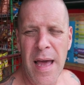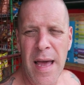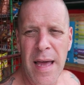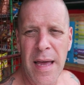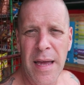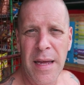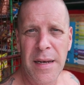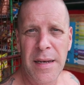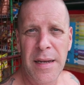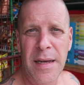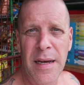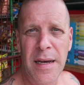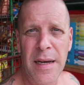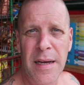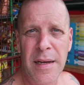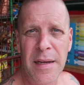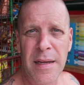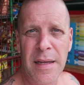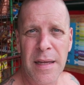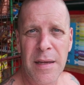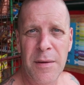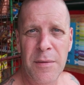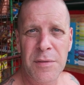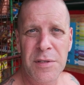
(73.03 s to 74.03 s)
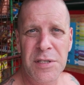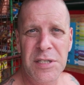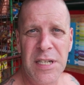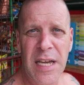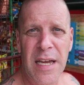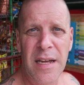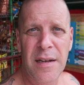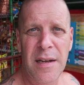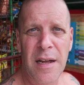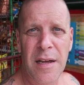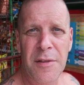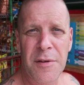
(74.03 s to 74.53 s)
And he was
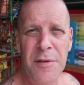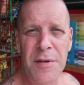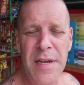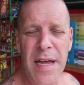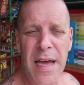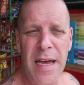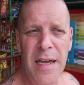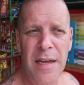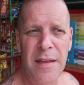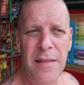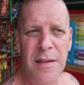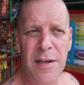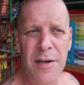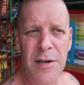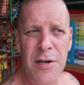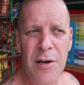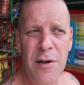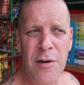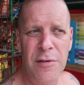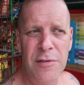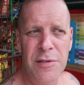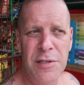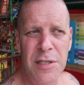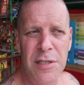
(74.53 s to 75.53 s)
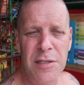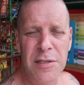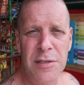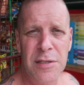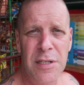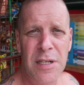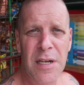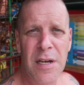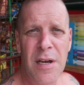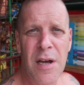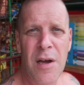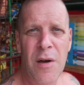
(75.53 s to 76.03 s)
saying the other day the
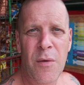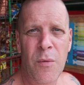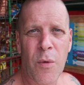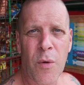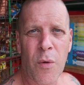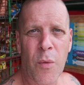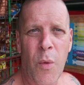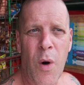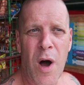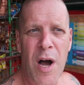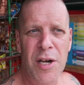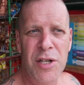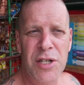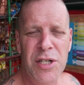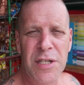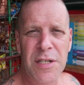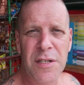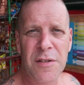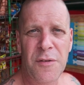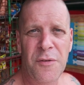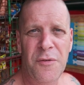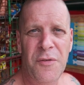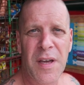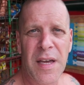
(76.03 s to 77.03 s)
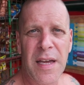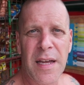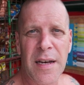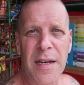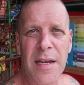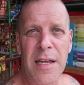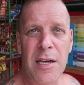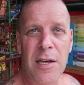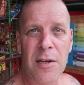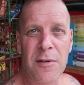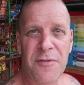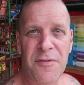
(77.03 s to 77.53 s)
nurses were washing his feet
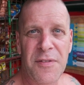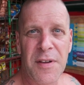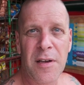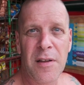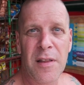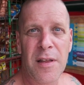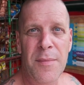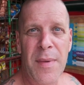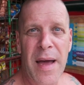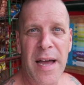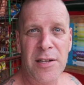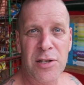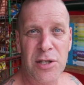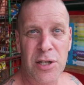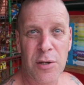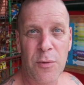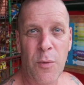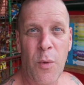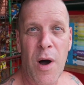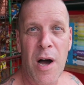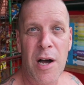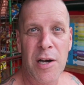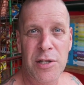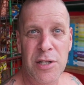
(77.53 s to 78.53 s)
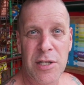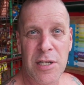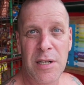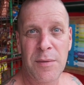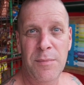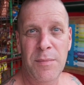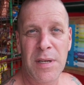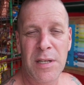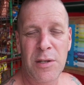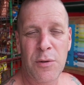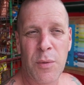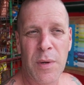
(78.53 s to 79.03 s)
and he could feel them actually washing
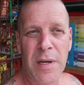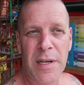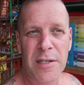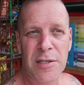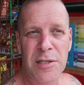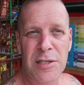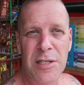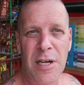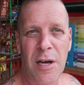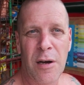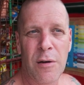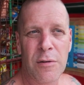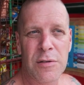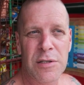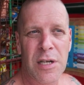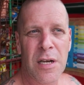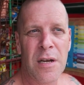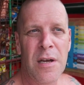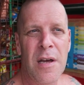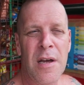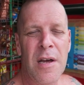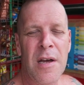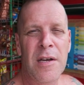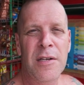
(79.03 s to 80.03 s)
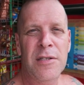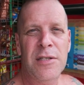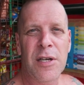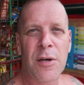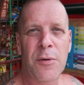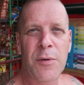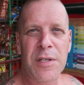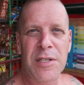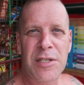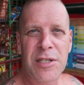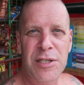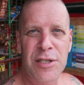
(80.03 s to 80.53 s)
in between his toes.
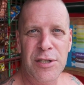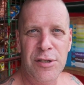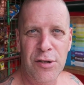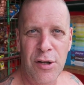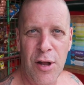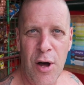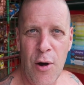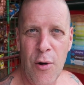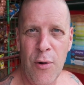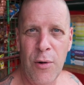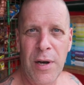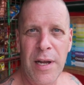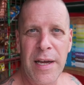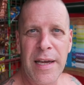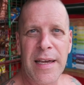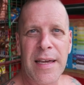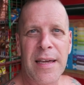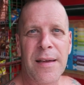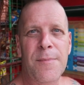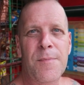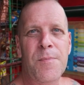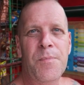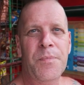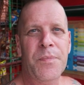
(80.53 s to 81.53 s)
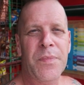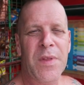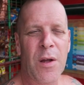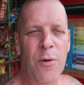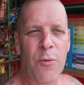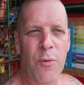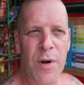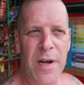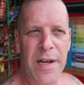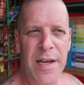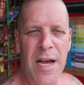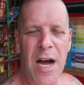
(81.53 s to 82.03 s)
So he's slowly
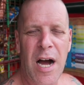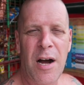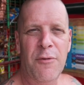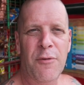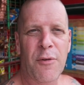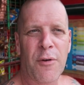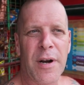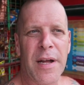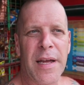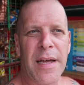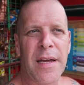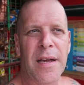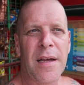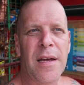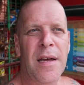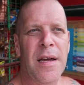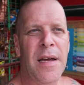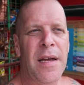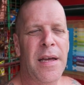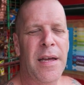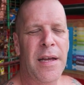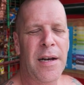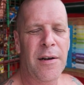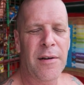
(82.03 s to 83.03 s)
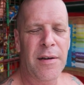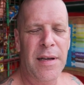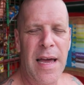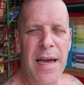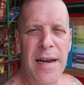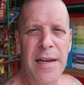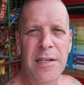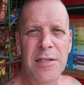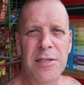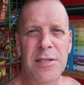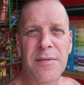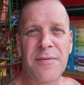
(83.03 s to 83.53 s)
recovering, you know,
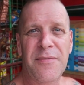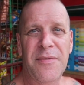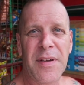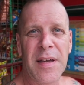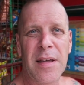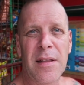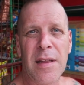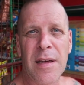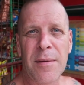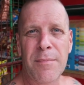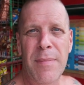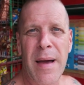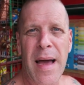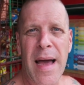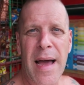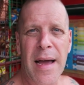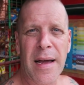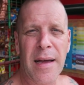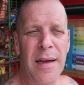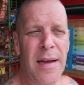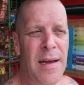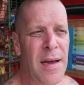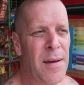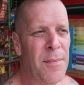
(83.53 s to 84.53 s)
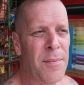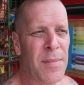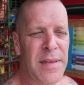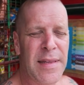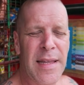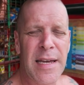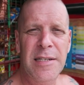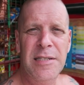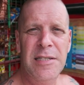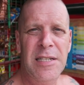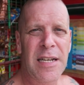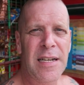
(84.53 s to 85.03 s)
getting some feeling back. But
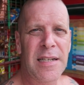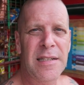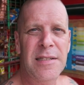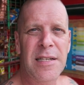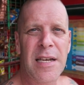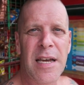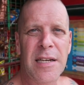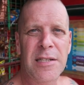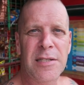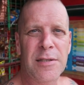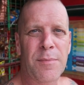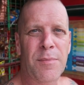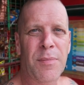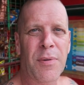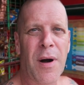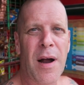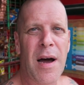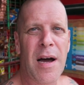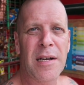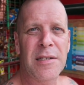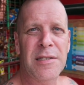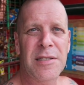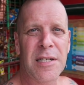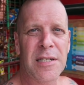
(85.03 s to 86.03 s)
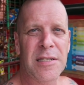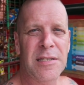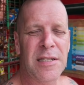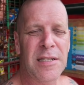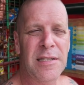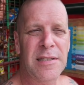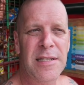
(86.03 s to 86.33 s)
they said it takes a process.